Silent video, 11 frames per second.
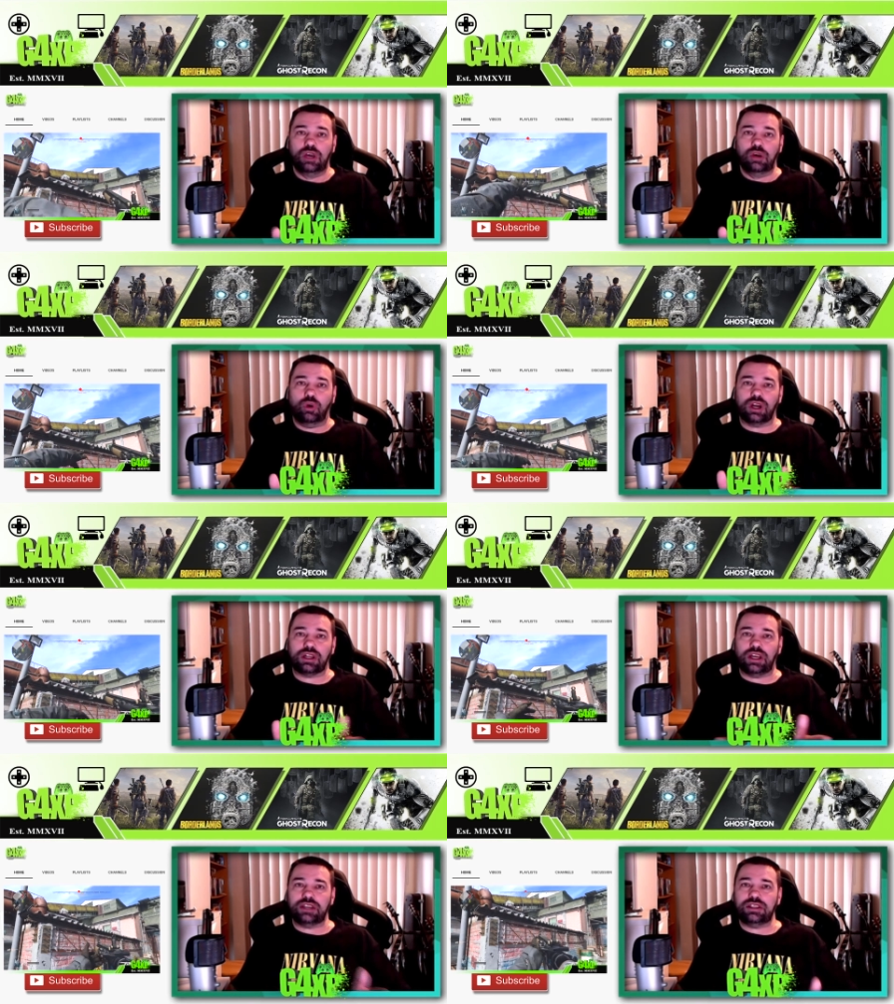What
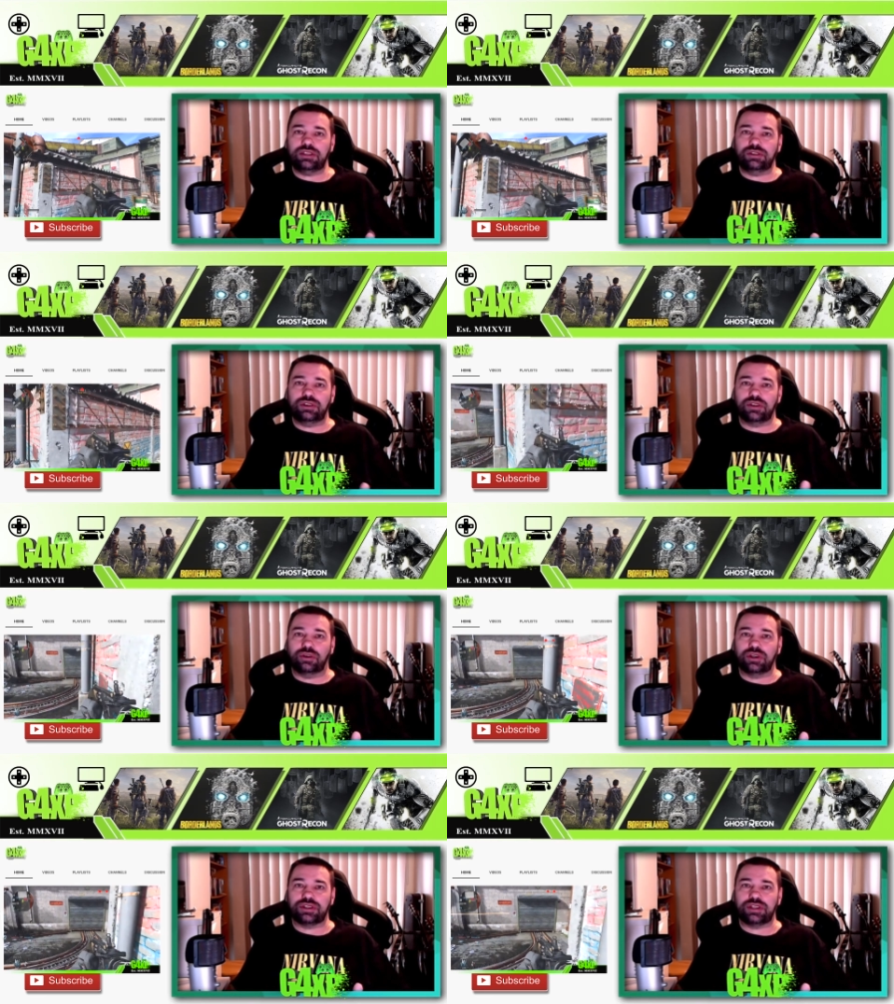I'd like to do
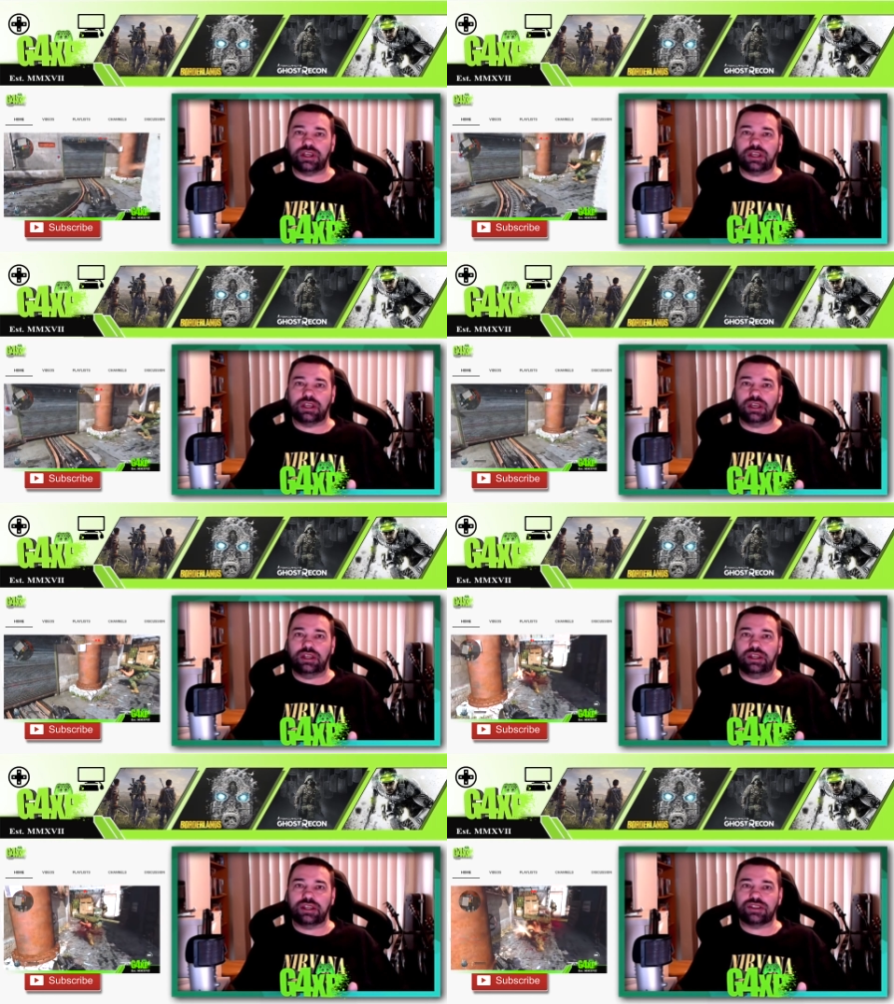though is take
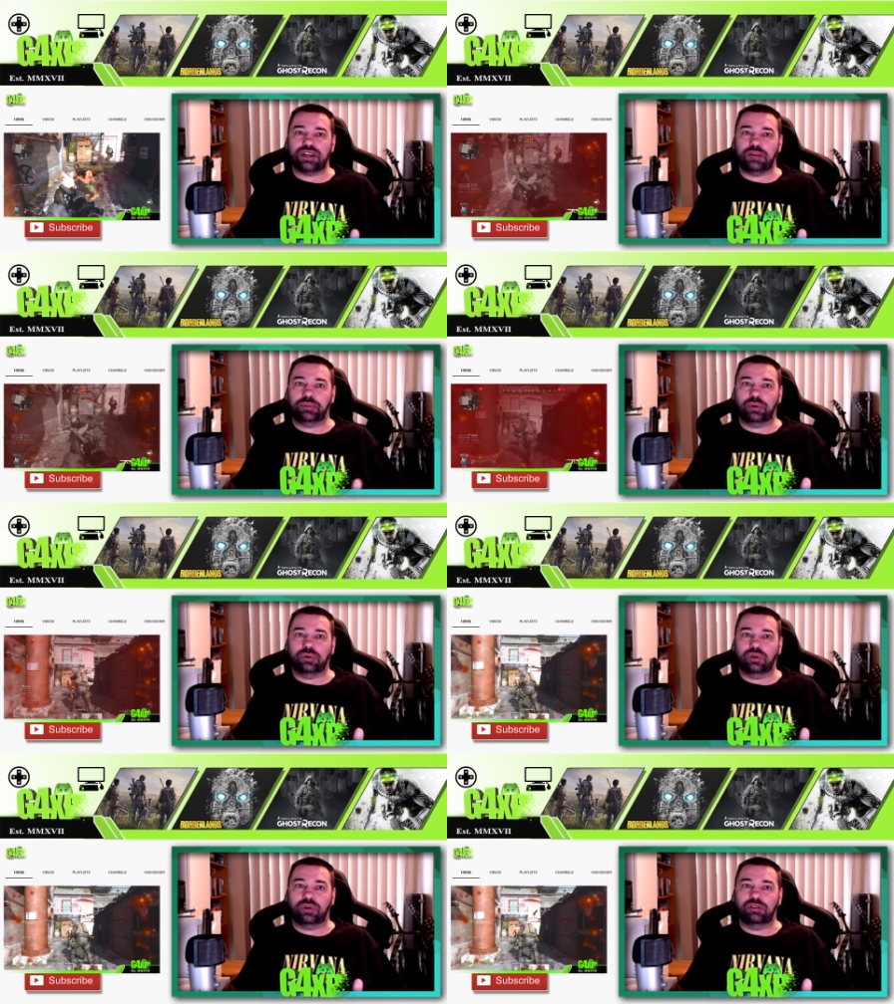an
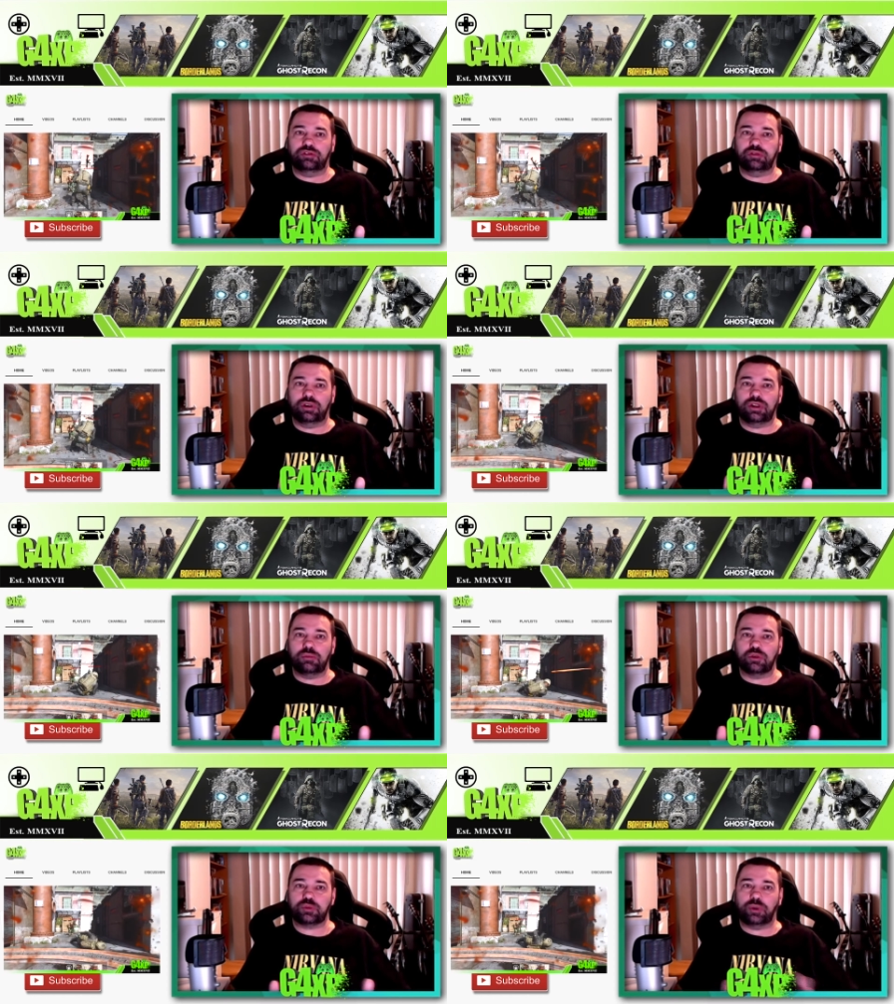example of one of
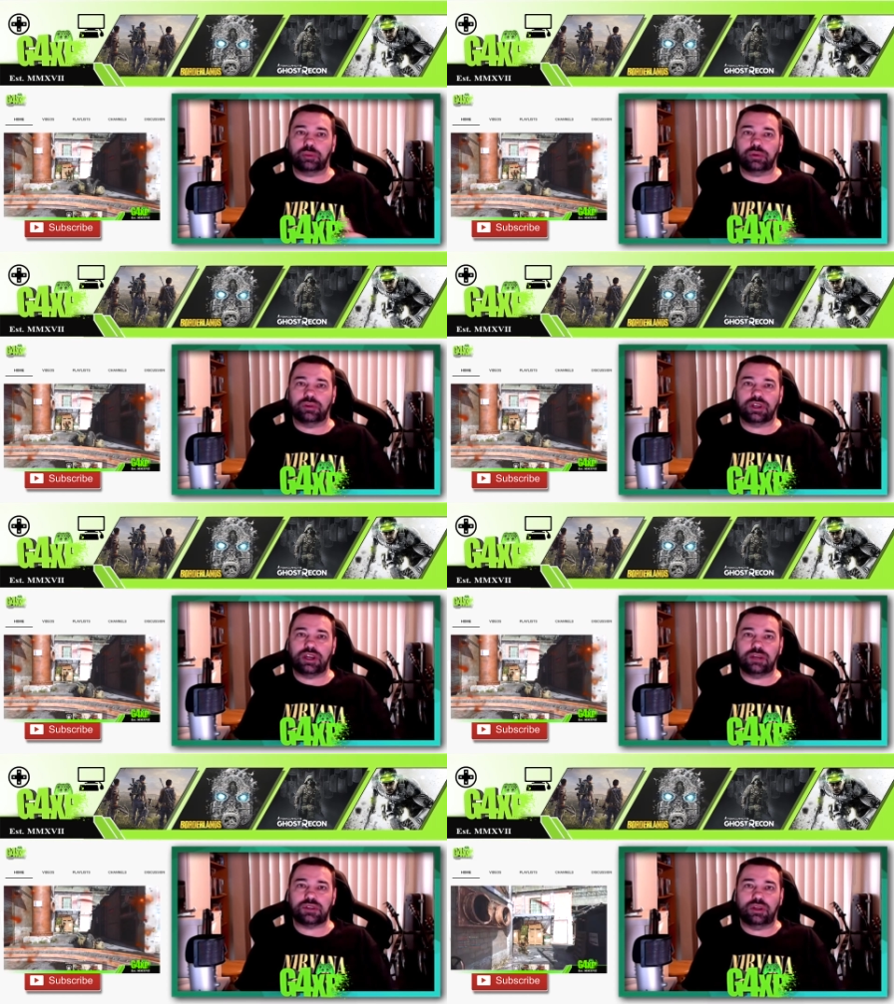the most popular
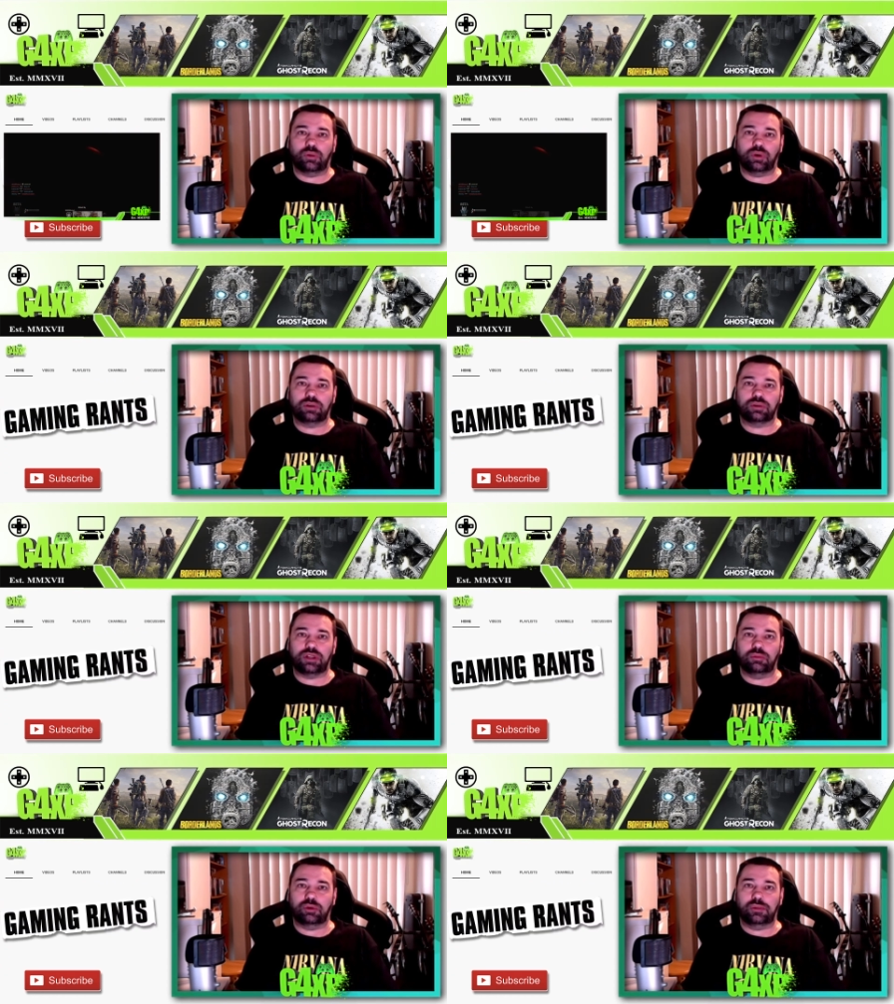games in the world
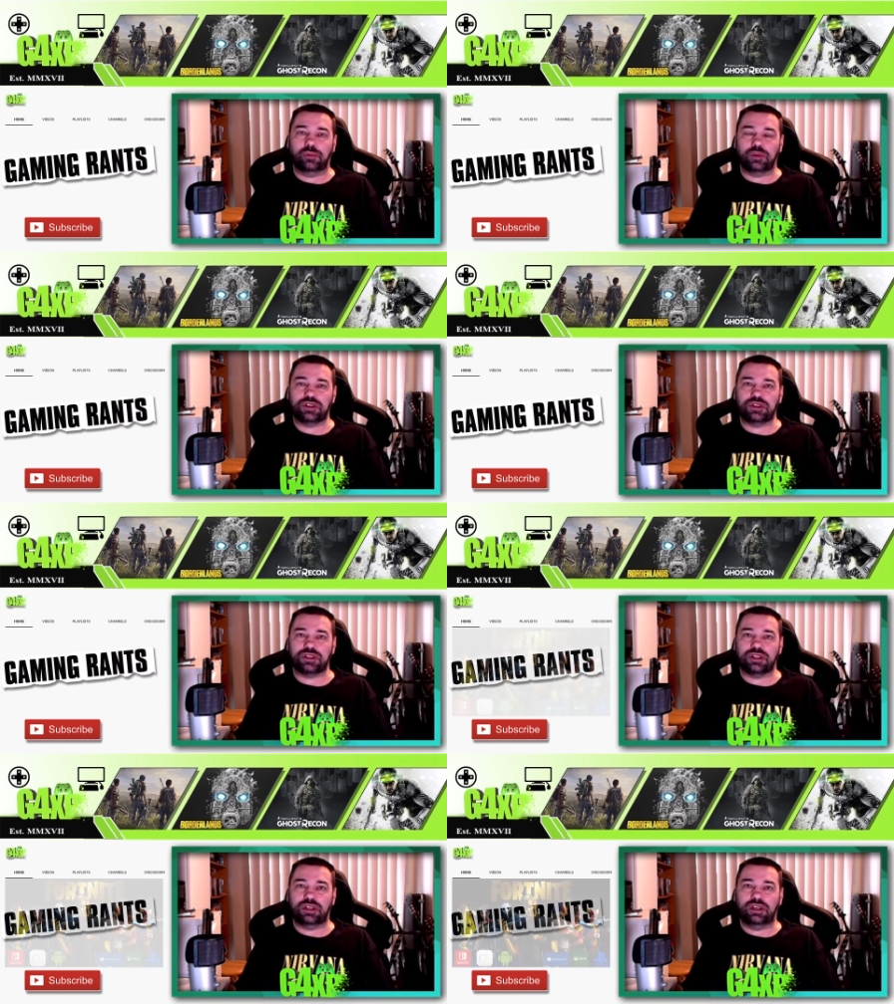at the moment, which
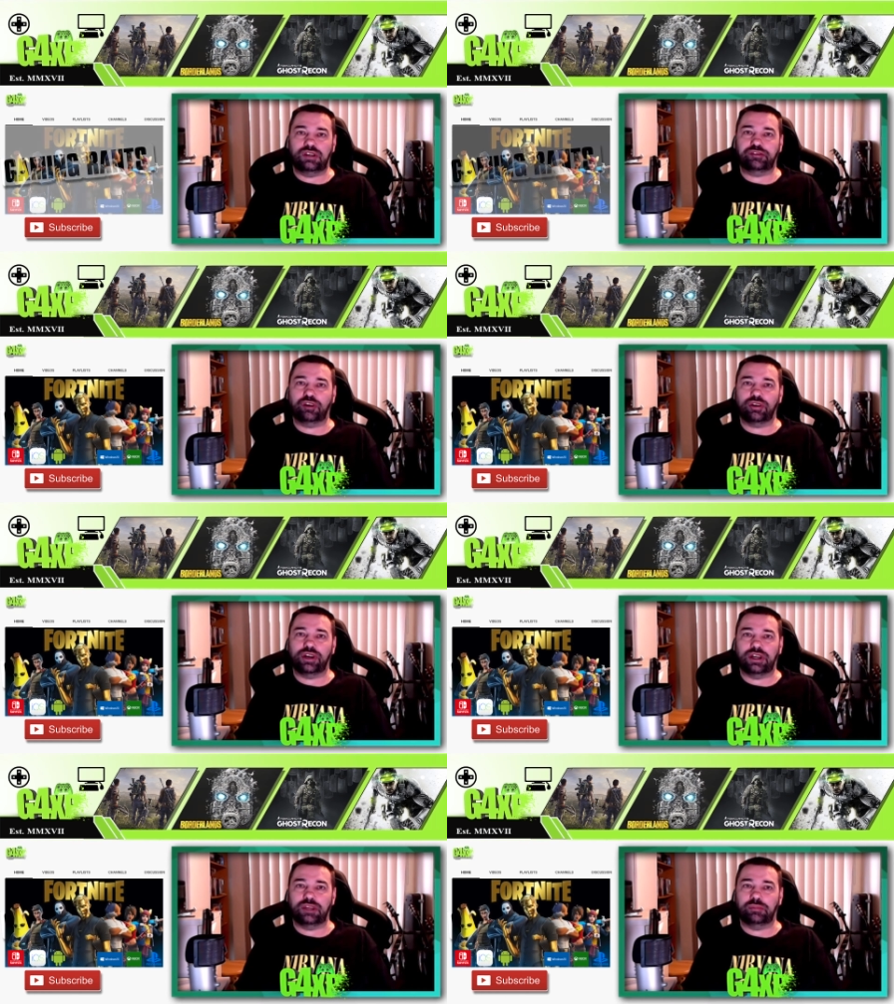is a uh,
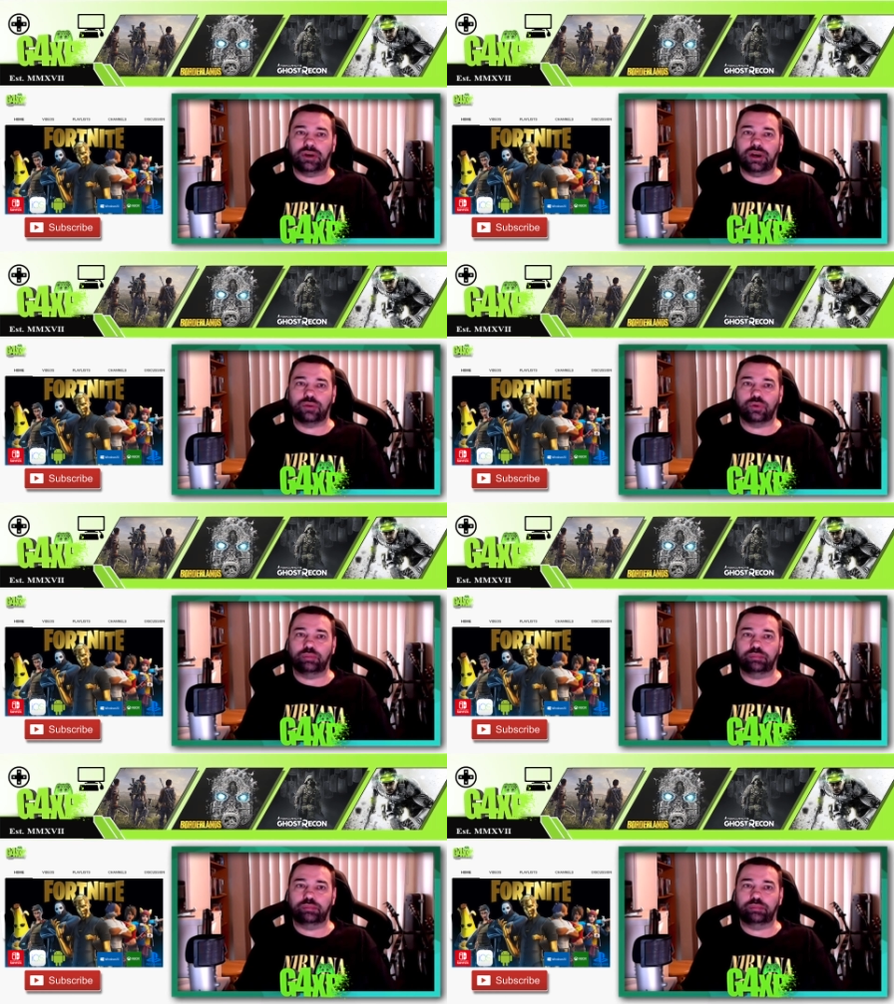Fortnite Battle,